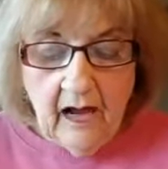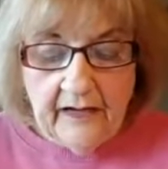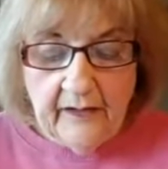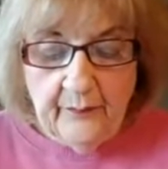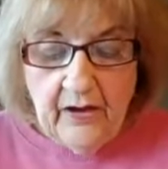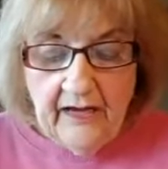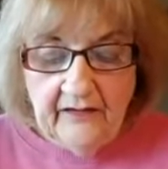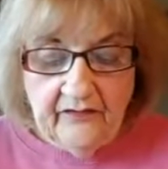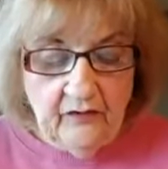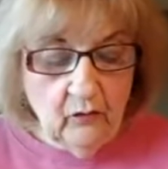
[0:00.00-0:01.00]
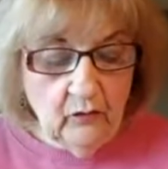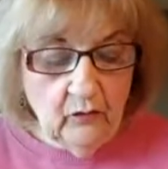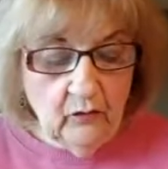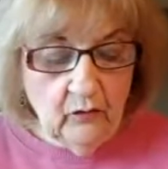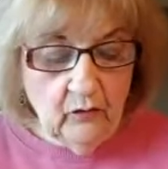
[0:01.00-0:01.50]
God abides in
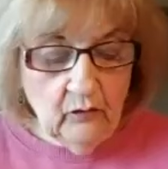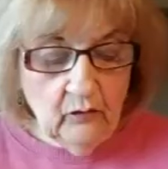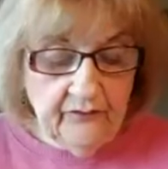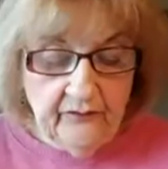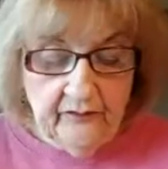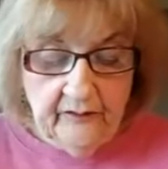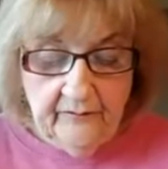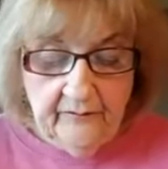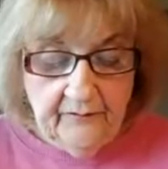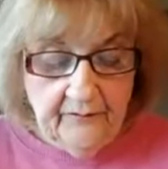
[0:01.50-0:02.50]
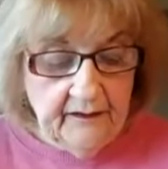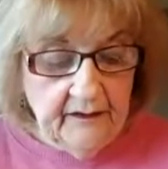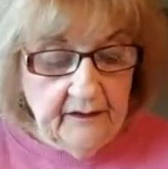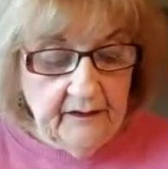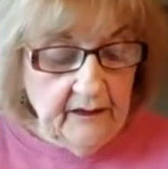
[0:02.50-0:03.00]
holy temples.
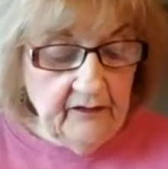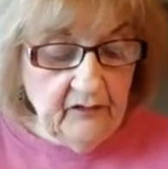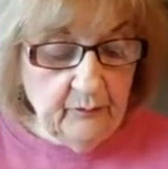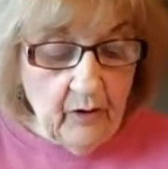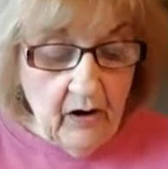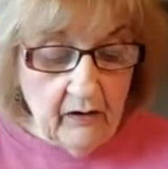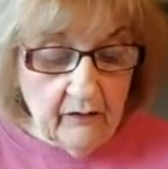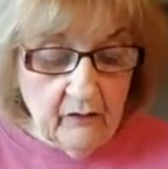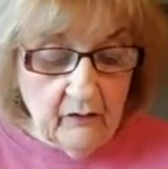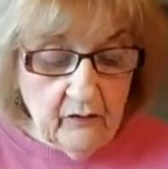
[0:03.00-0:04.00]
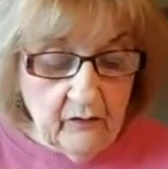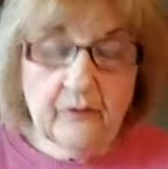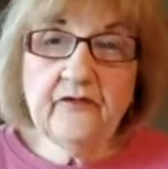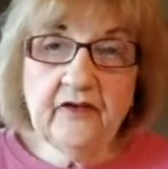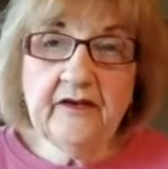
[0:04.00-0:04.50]
He is barred
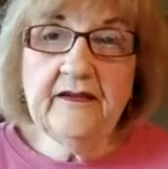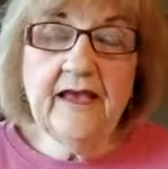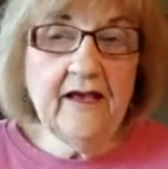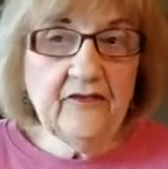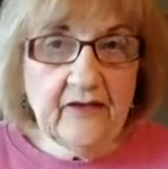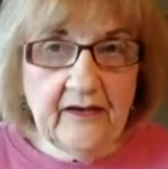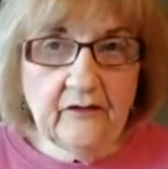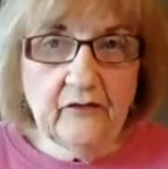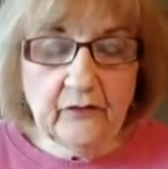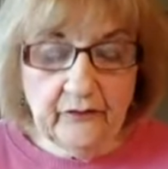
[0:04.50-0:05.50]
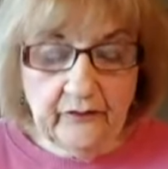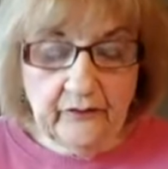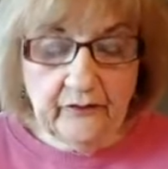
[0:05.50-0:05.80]
where sin has entered.